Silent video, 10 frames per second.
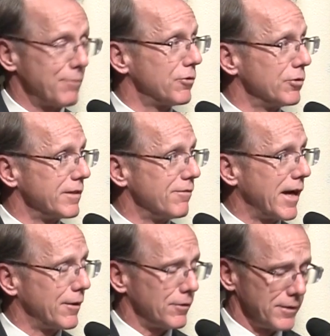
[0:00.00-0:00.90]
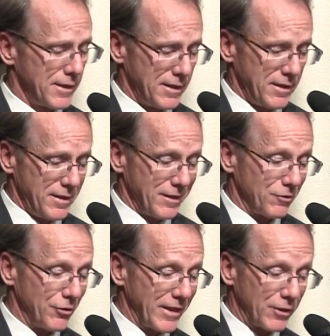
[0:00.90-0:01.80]
absolutely vital,
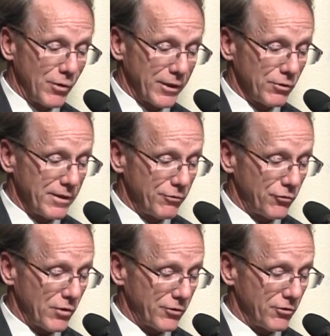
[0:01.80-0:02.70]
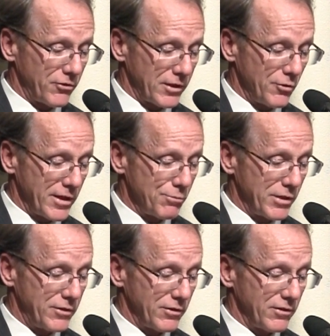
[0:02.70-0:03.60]
including critical infrastructure security
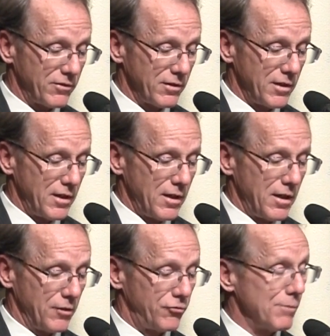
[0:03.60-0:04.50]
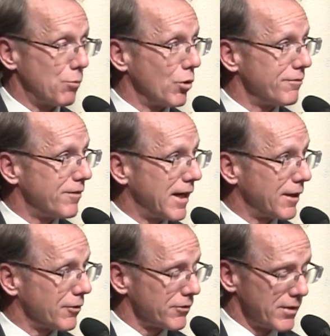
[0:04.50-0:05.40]
breaches, shipboard
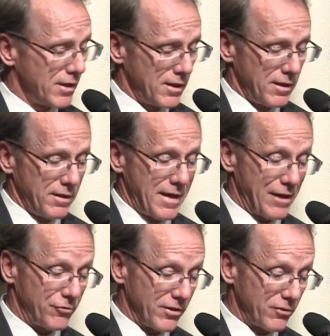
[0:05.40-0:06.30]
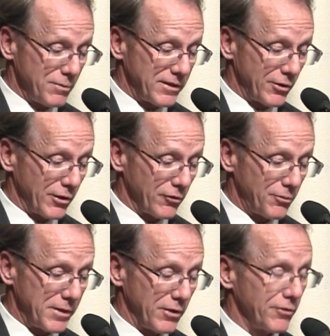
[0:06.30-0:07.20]
fires, hazardous material
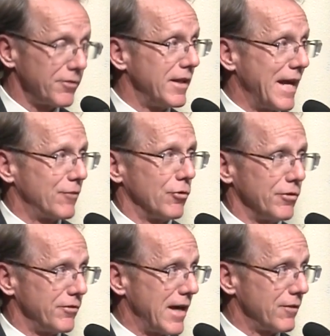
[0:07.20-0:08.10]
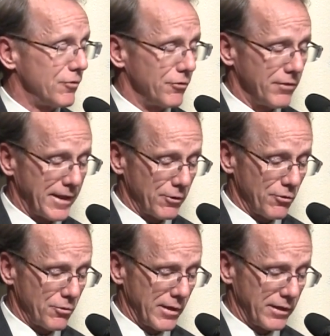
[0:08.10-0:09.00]
spills, and natural disasters like
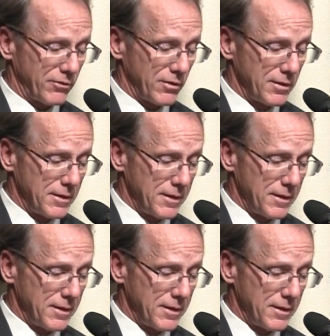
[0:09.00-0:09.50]
earthquakes.